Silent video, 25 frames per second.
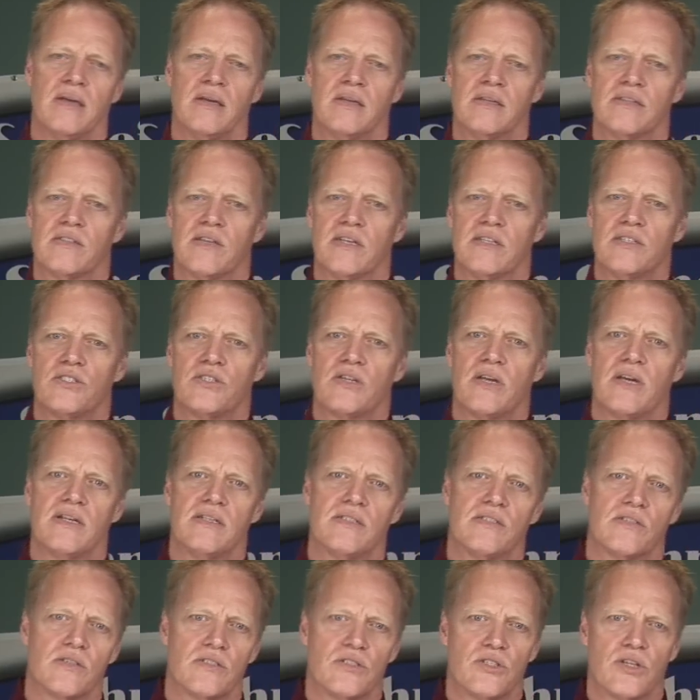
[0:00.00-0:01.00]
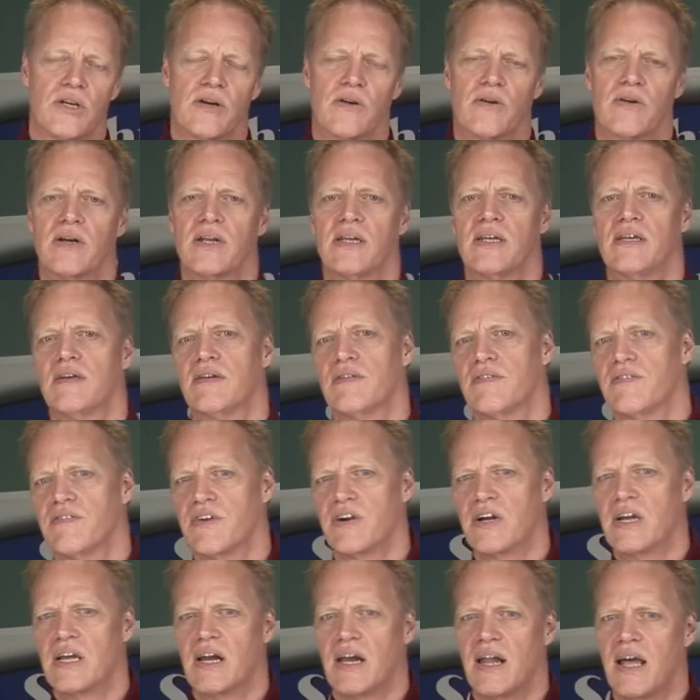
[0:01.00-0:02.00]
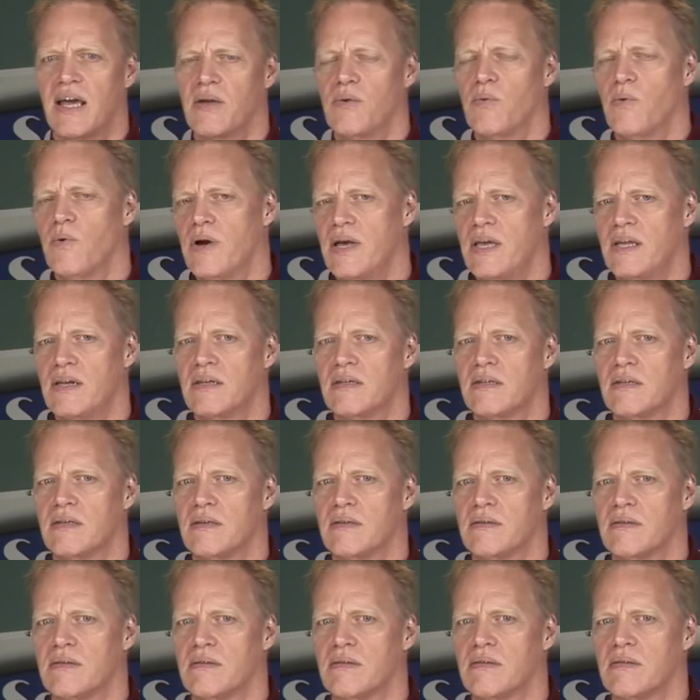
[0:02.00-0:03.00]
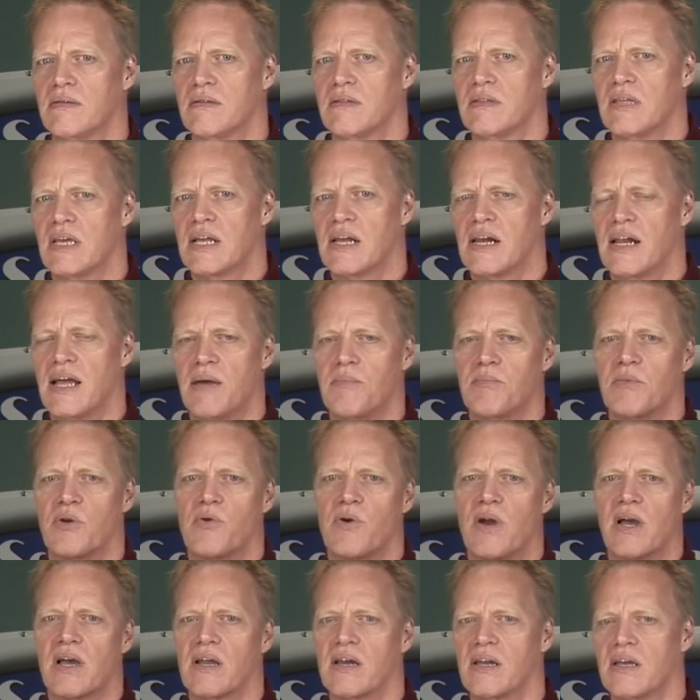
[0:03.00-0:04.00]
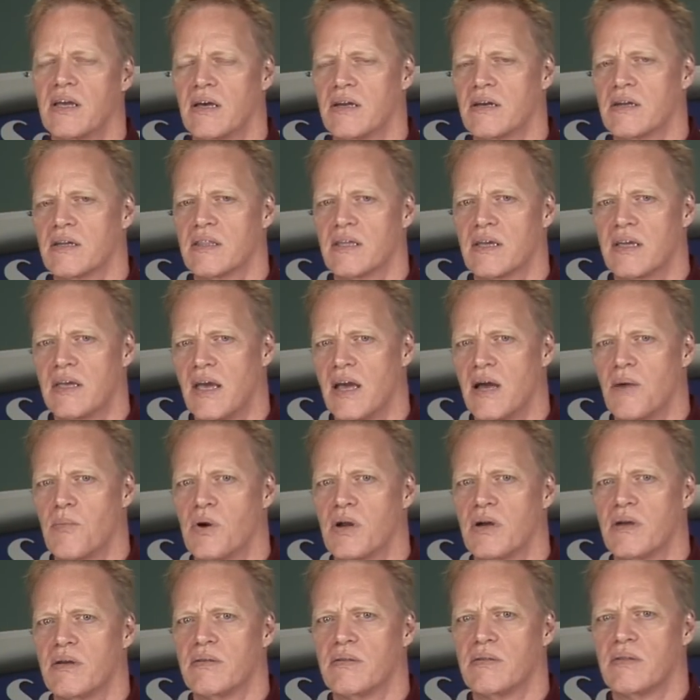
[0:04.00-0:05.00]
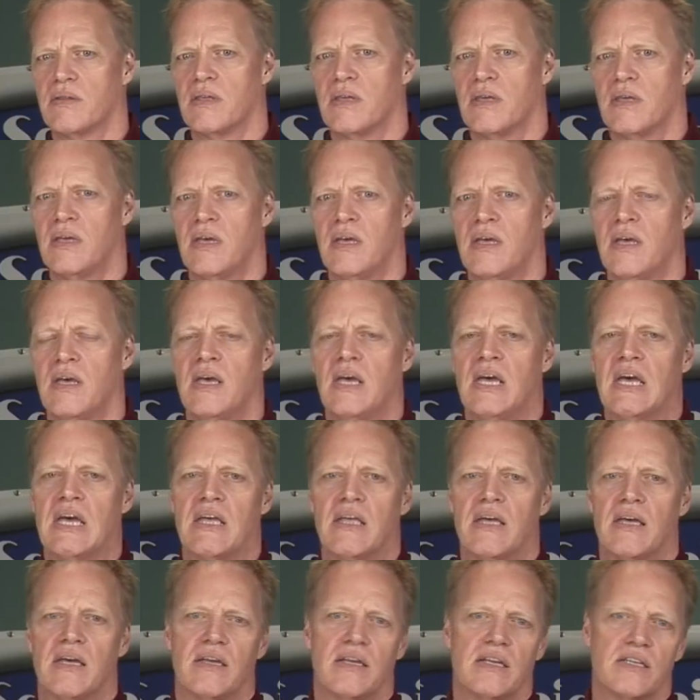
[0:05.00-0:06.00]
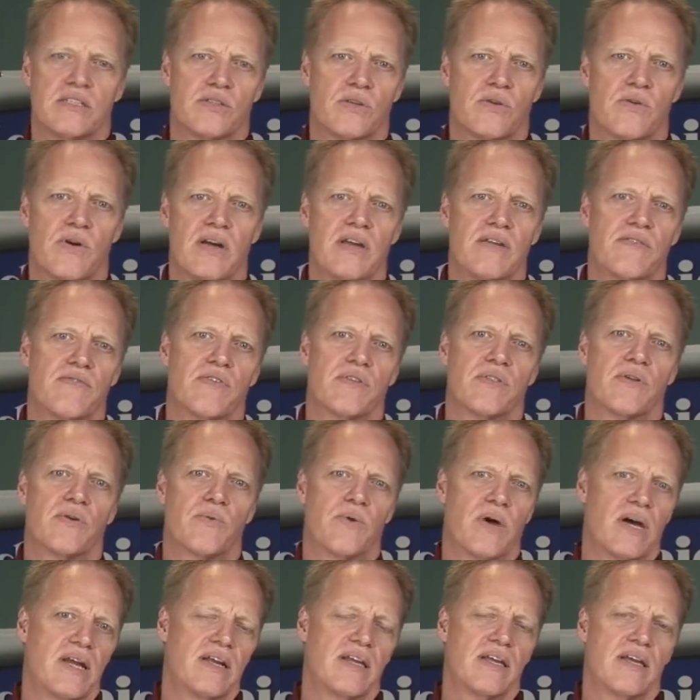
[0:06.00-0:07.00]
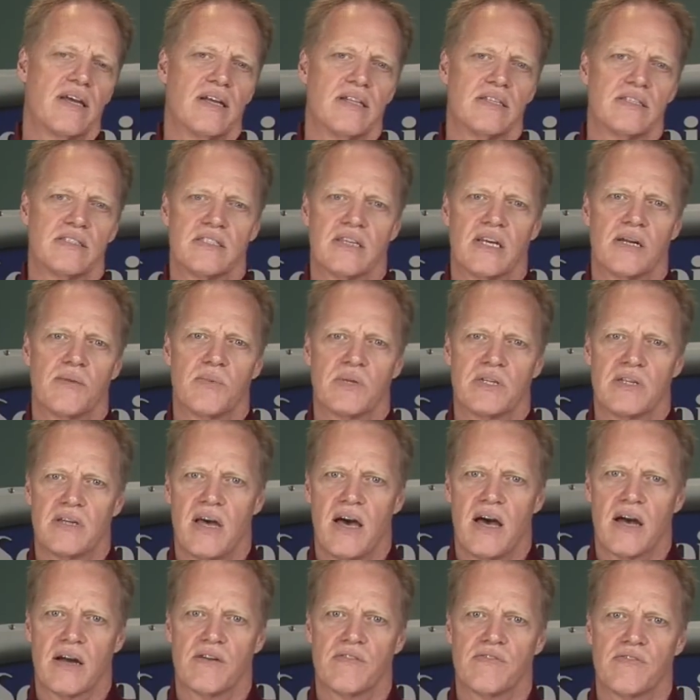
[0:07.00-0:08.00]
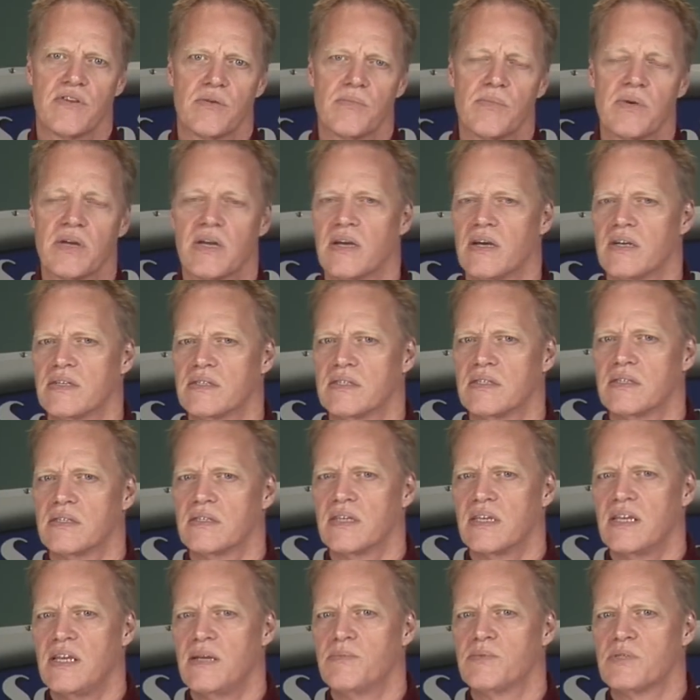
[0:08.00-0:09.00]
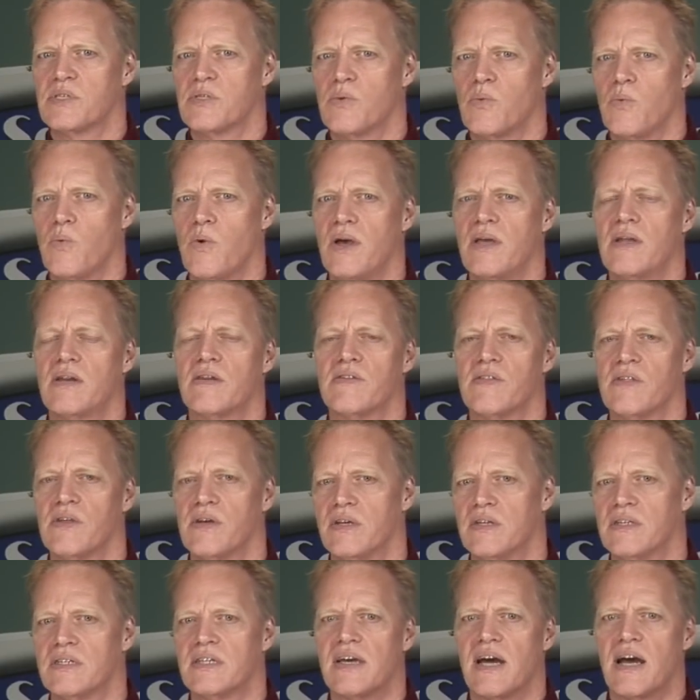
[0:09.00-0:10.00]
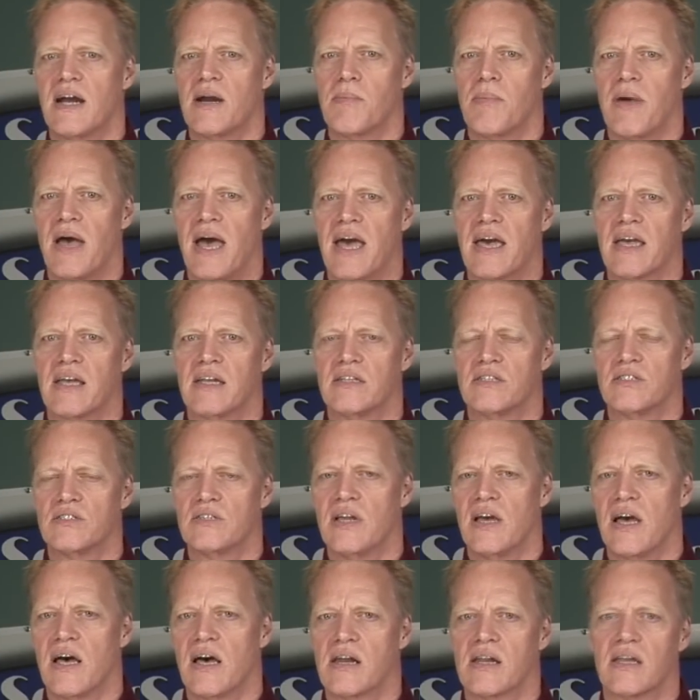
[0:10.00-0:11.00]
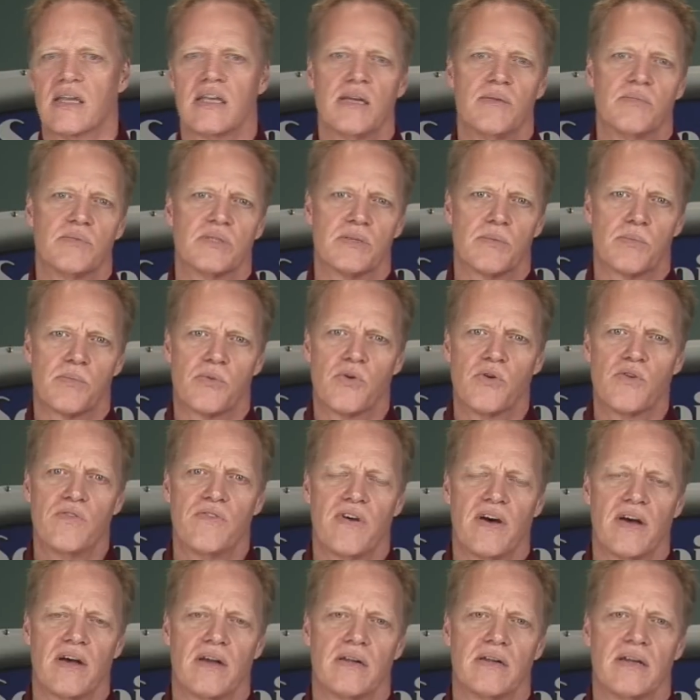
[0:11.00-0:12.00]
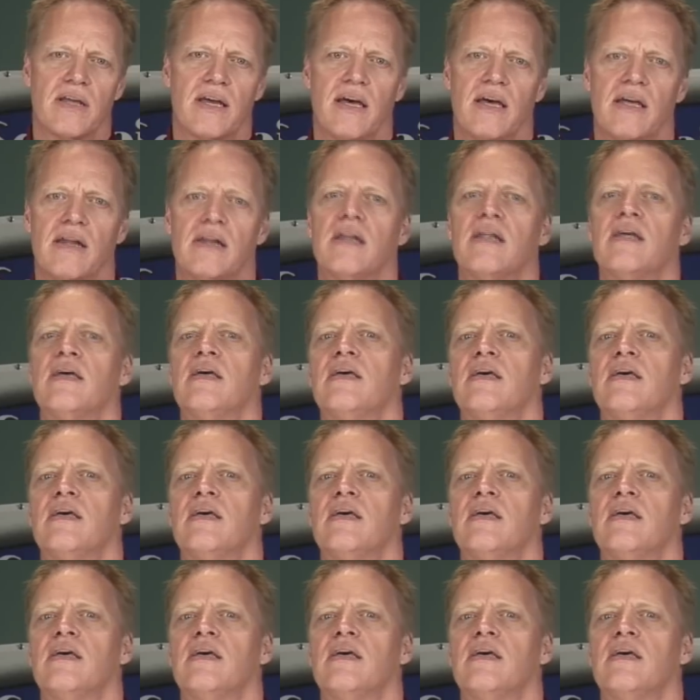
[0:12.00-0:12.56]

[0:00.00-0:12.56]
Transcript: Sunshades are generally very lightweight. They clamp directly onto the camera. It's great for the run and gun cinematographer because it keeps the weight of the entire package down, it keeps the profile down,